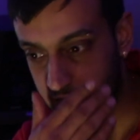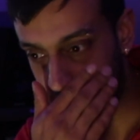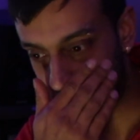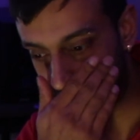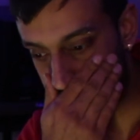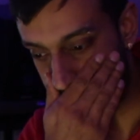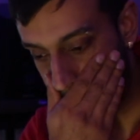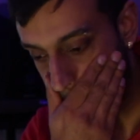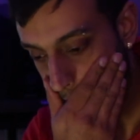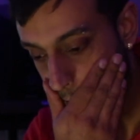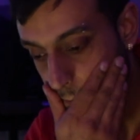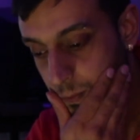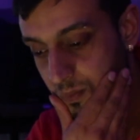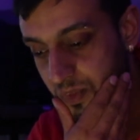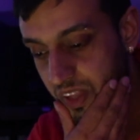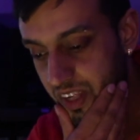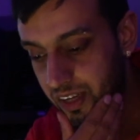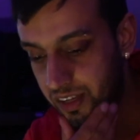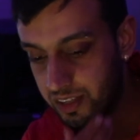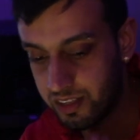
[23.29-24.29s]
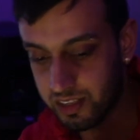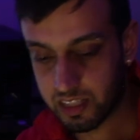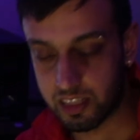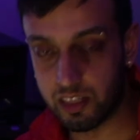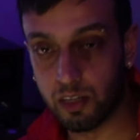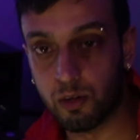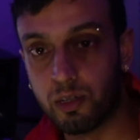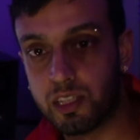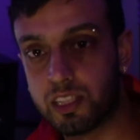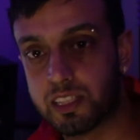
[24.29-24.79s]
And,
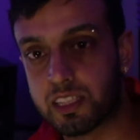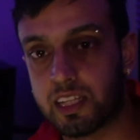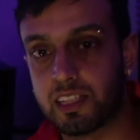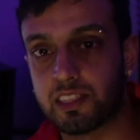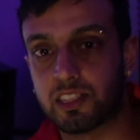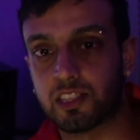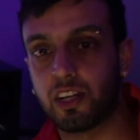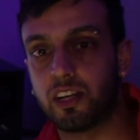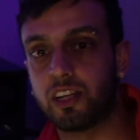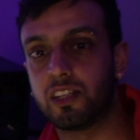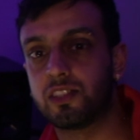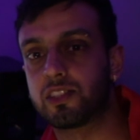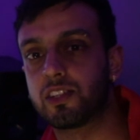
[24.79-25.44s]
we're just getting started.